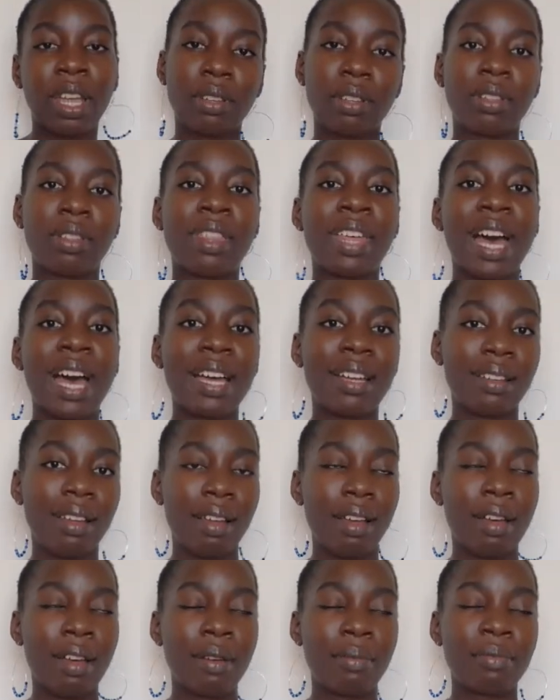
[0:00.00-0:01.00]
That
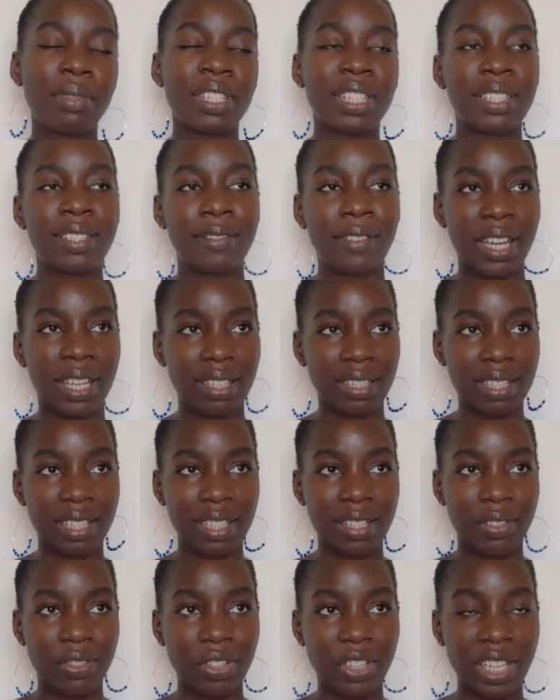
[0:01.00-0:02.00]

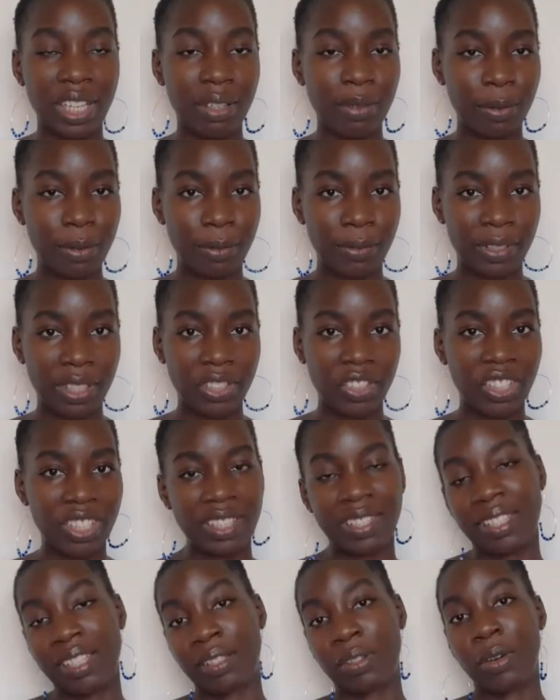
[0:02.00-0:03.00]
disadvantage in
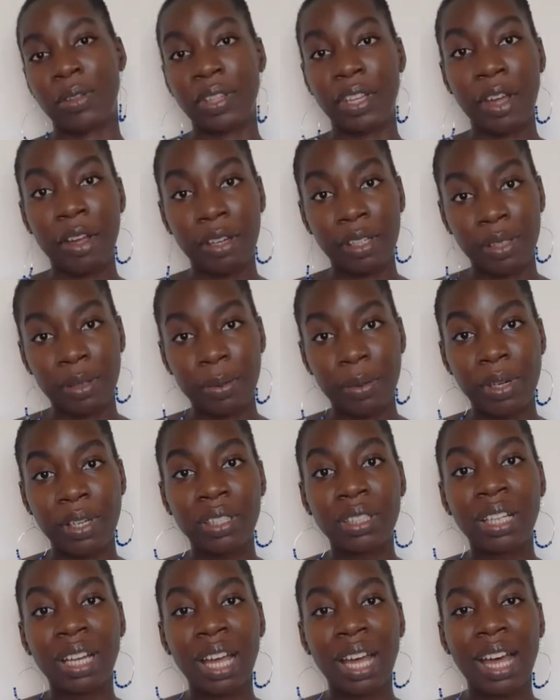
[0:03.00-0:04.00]
orphanages is not the only
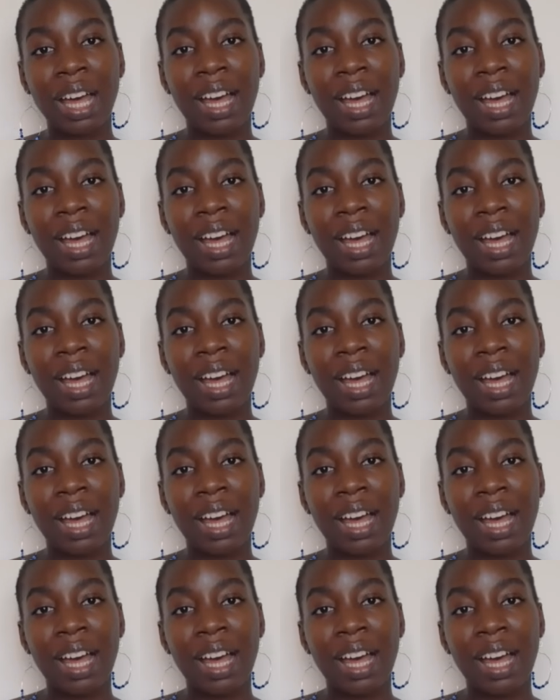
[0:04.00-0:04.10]
one.